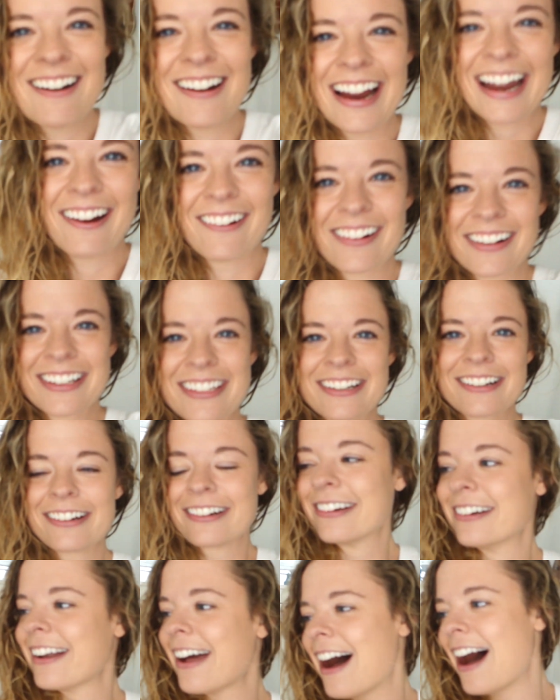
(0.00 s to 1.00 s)
right, we're
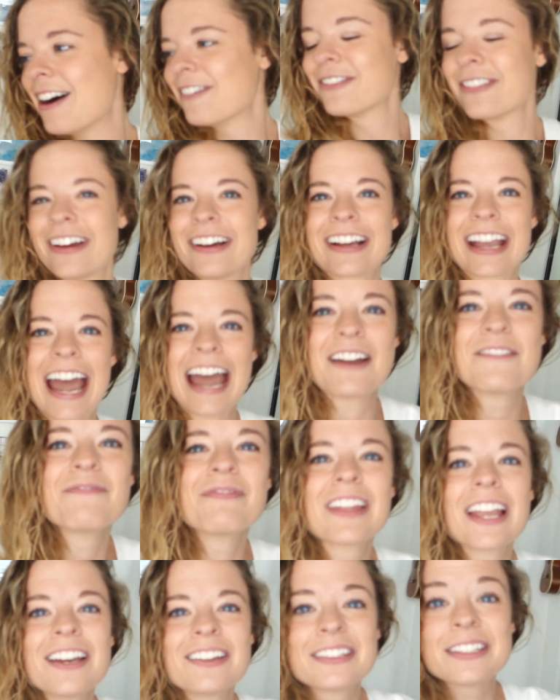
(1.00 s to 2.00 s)
screwed off. Okay,
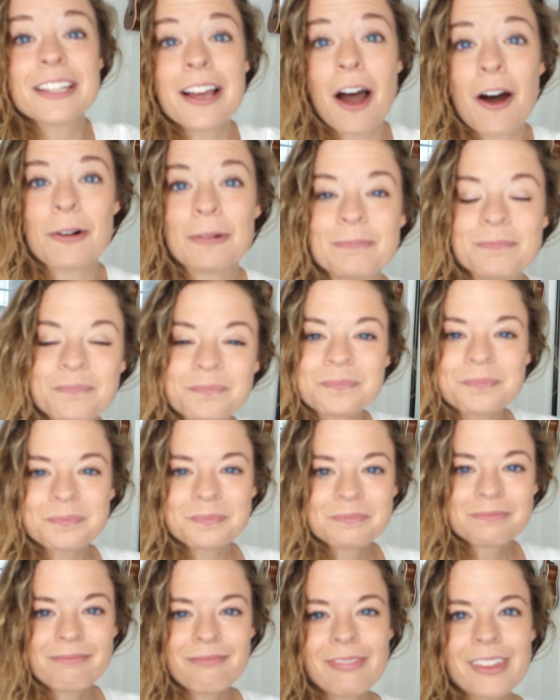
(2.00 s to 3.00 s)
so
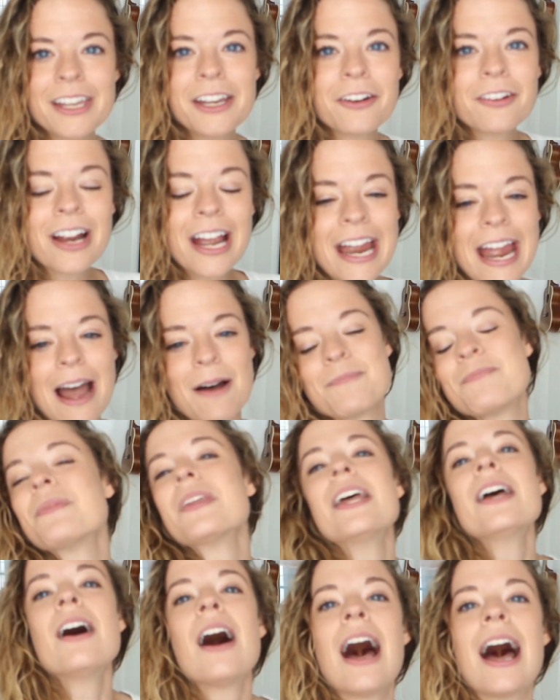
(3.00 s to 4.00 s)
here I am.
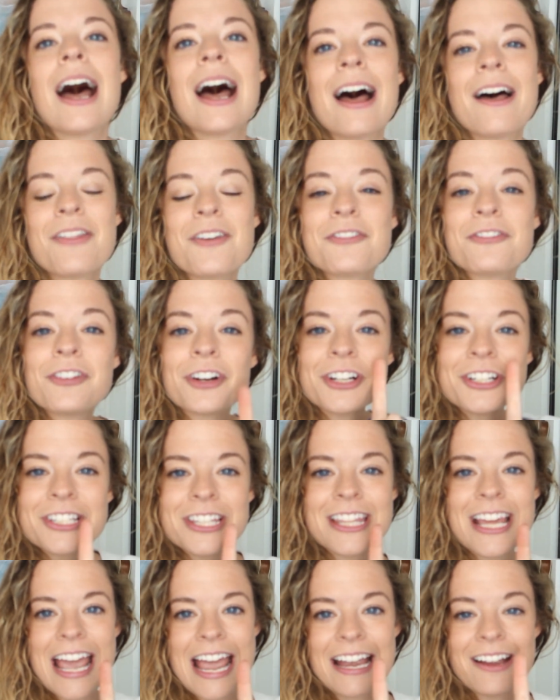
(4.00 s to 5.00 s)
The first
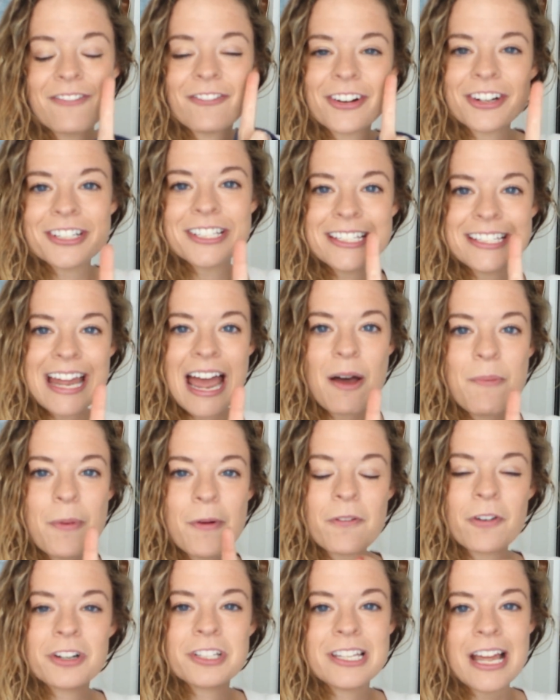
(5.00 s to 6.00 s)
step
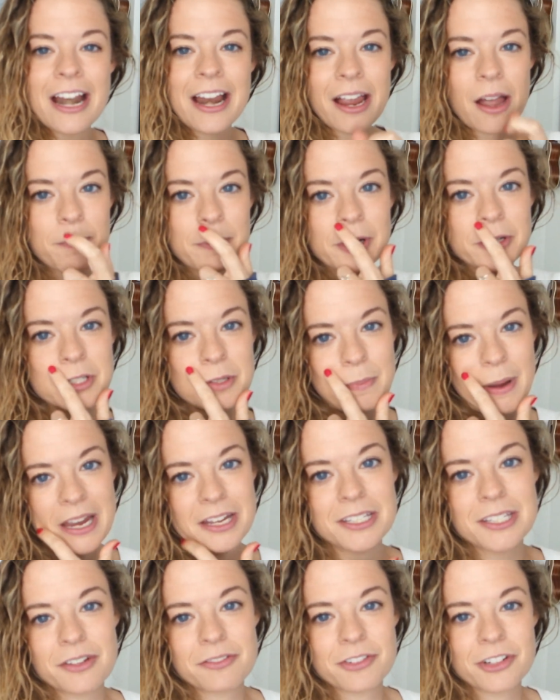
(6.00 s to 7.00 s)
for setting up your
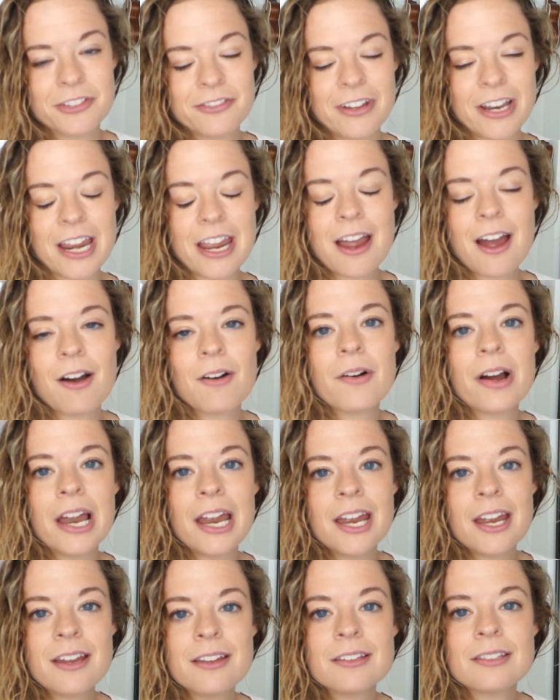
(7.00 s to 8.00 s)
space for video
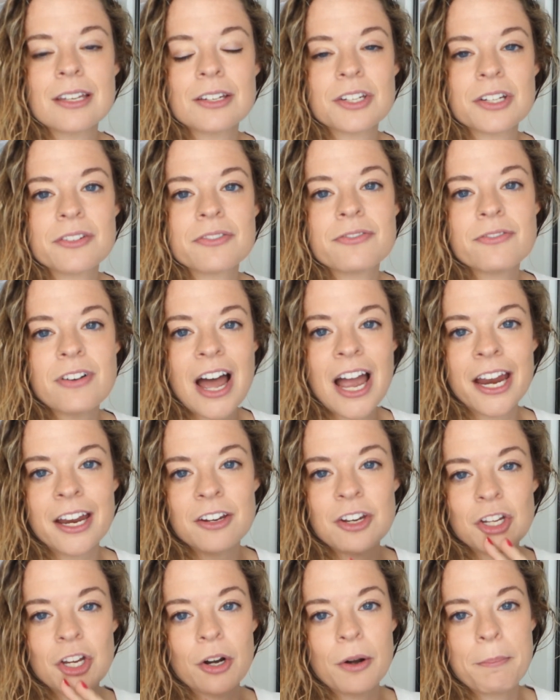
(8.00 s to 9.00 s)
is to
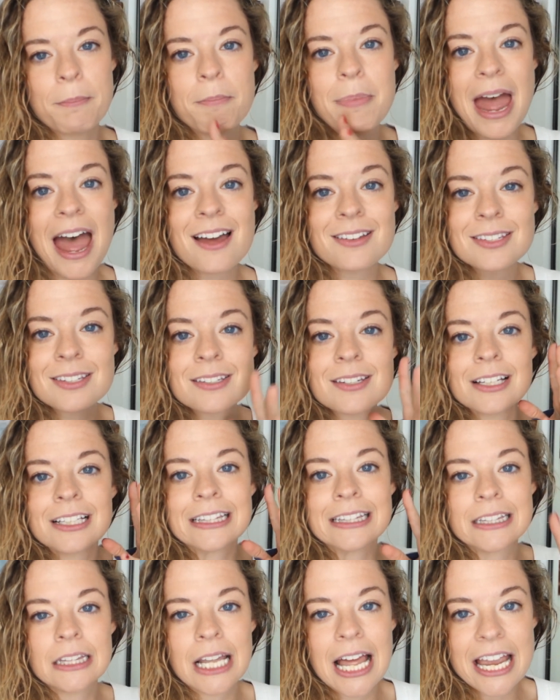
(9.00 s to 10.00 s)
find your best
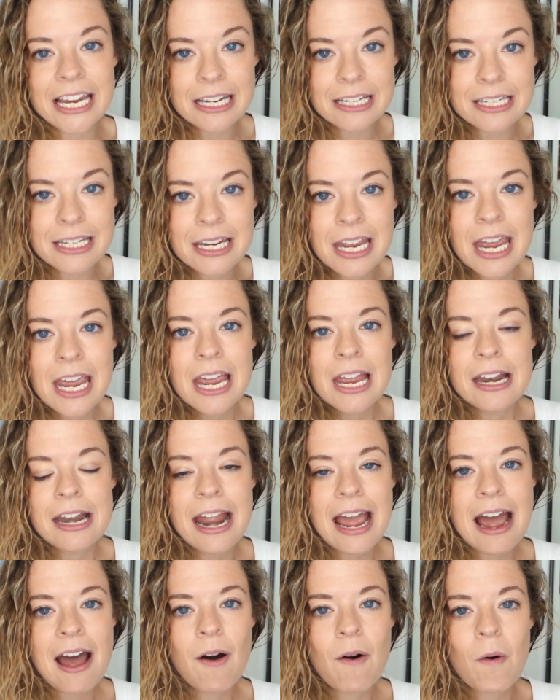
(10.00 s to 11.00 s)
light.
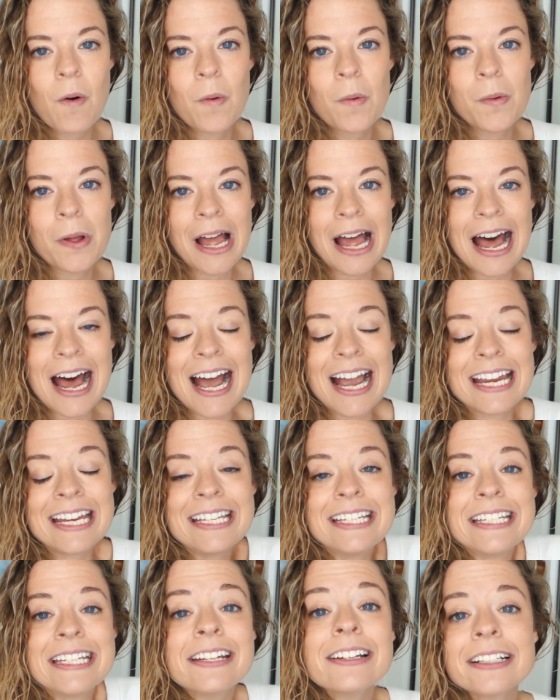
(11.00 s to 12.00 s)
Now,
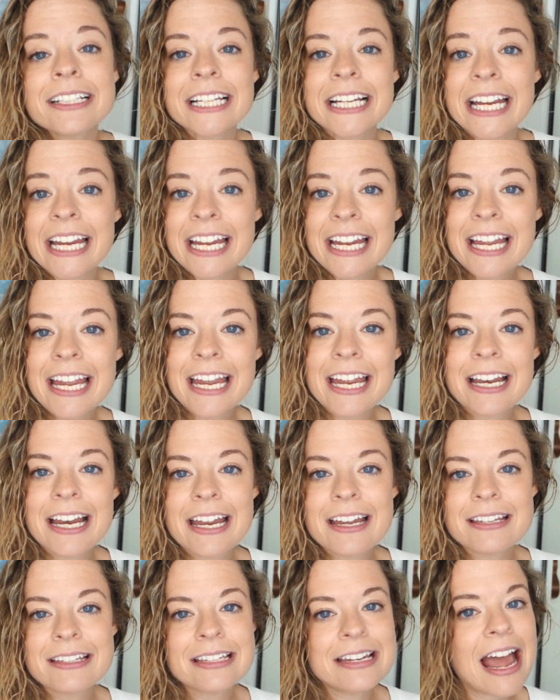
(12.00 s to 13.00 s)
ideally, it
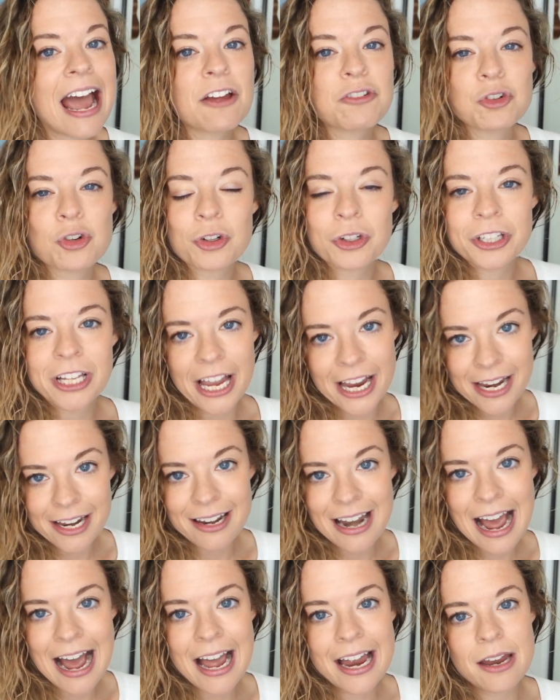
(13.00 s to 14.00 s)
is natural
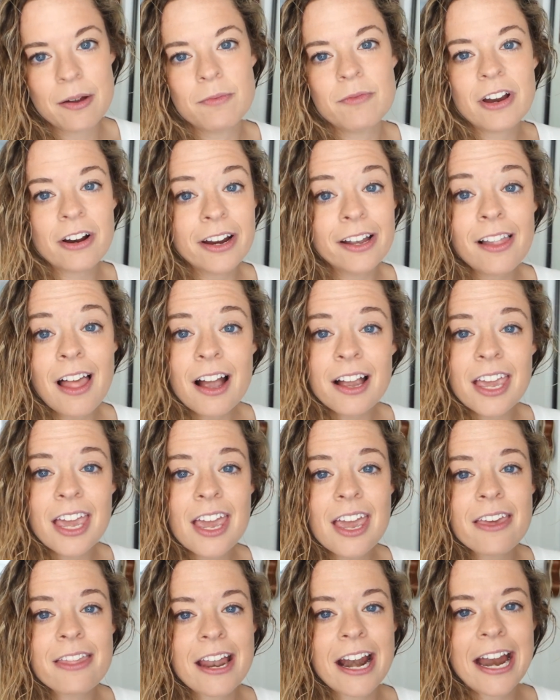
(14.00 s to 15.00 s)
light. I am very
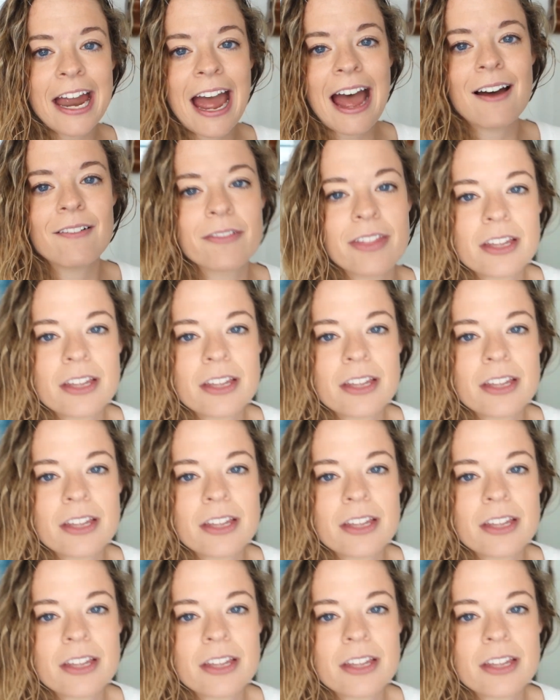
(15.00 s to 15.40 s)
lucky that I have